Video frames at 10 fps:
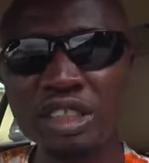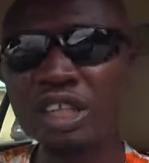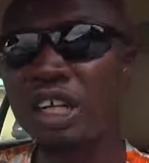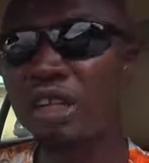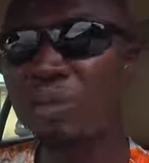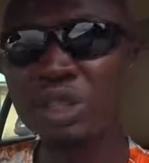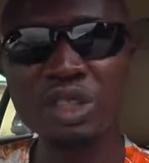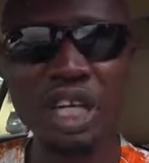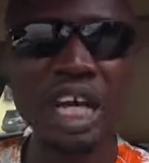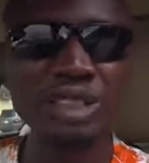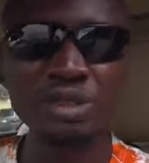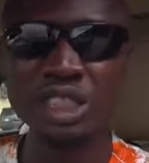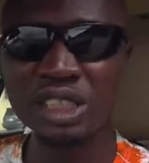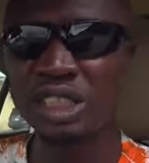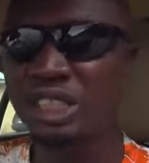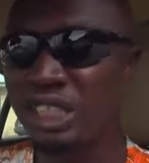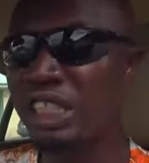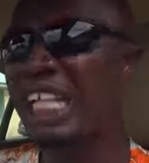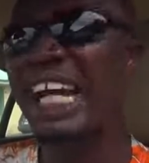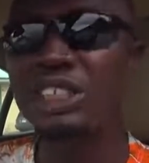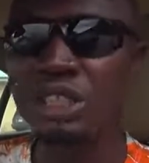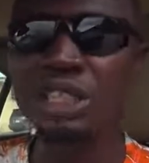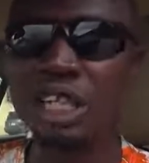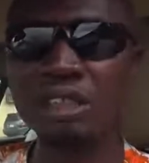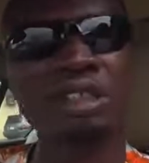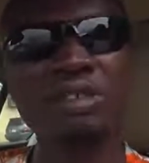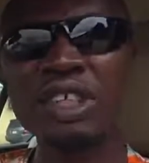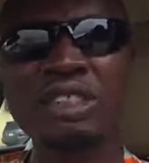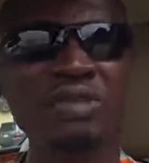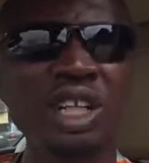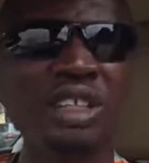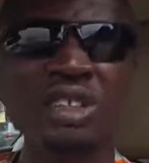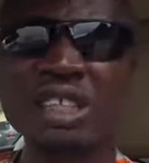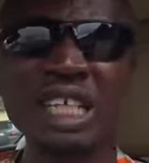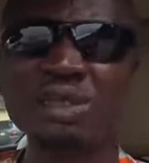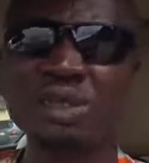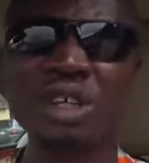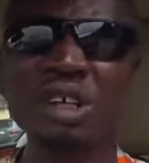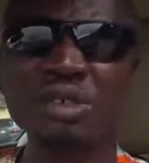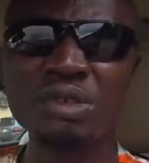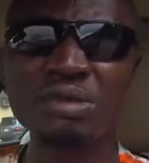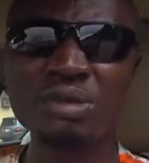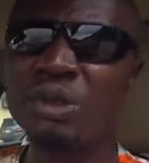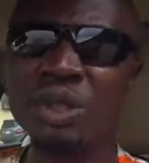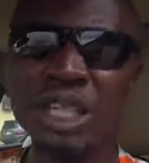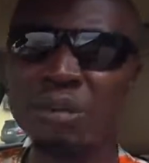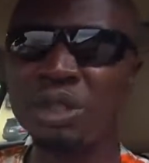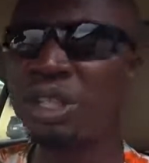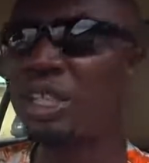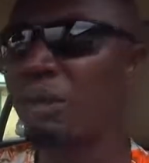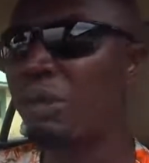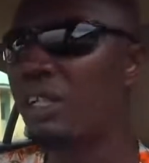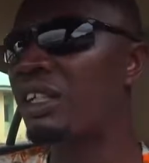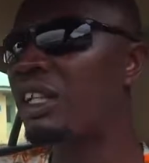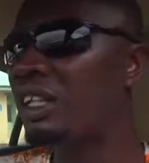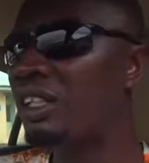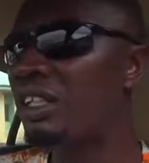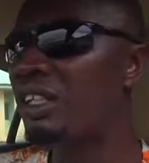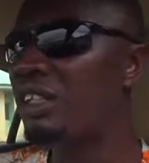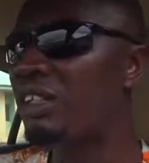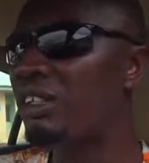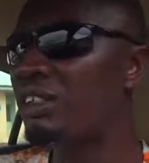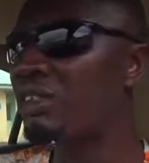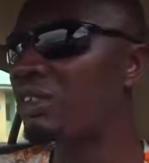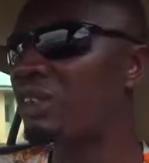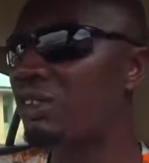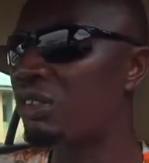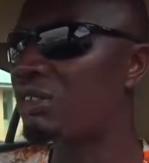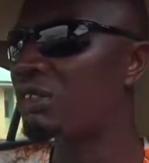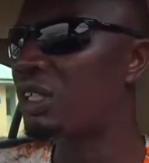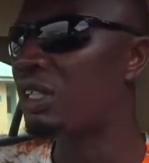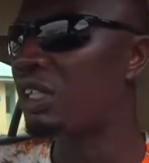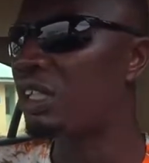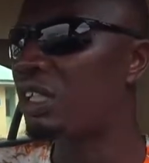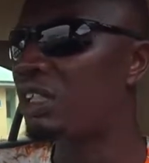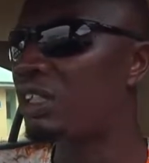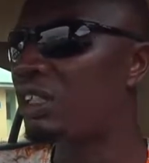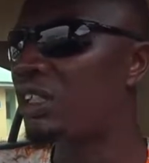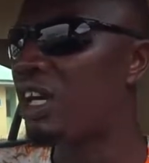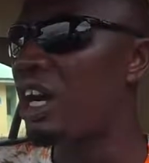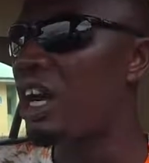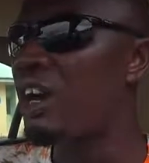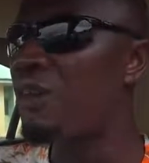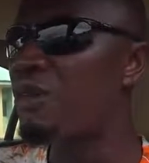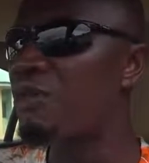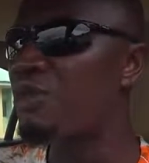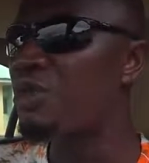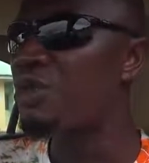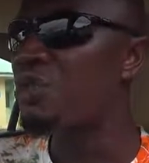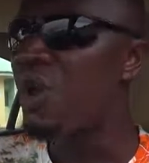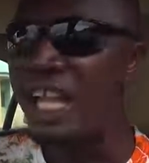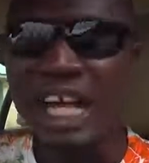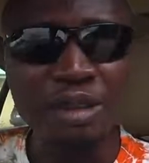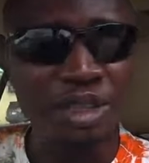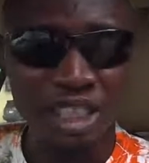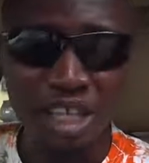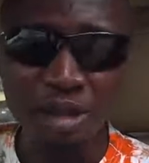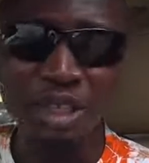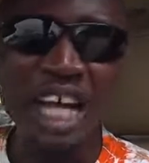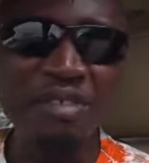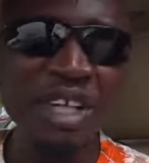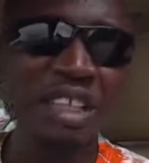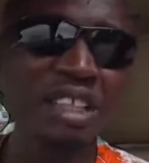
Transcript: Peugeot cars with this engine in Nigeria. Of course, foreign users will not even know what I'm talking about. So well, I'm still observing.